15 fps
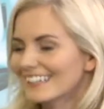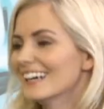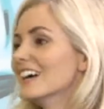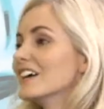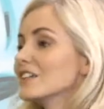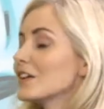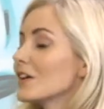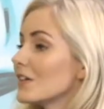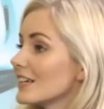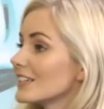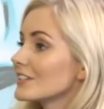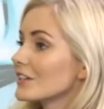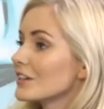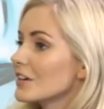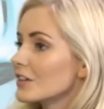No,
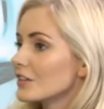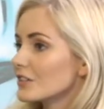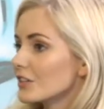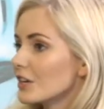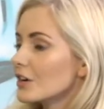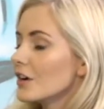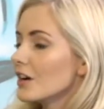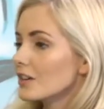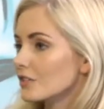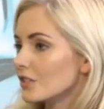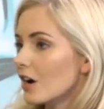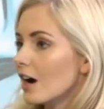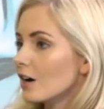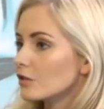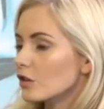so
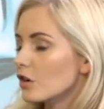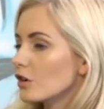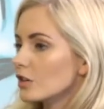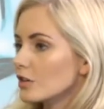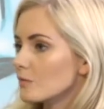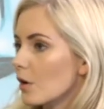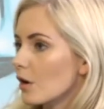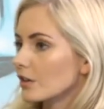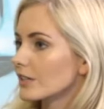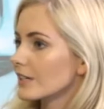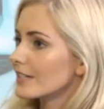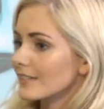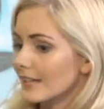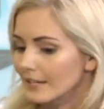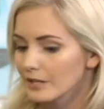our target market
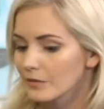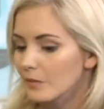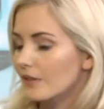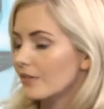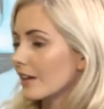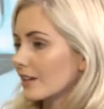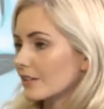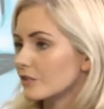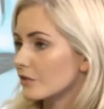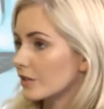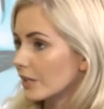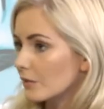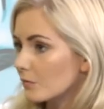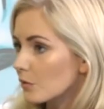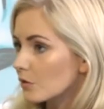is anyone that is
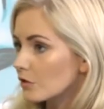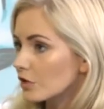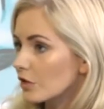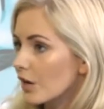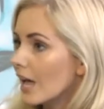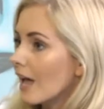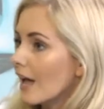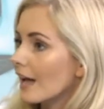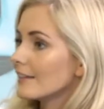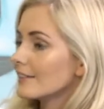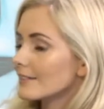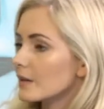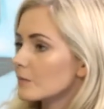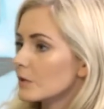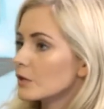drinking water and
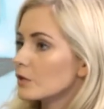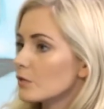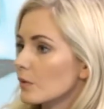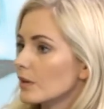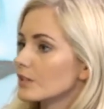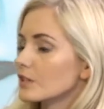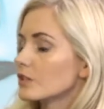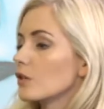someone who wants an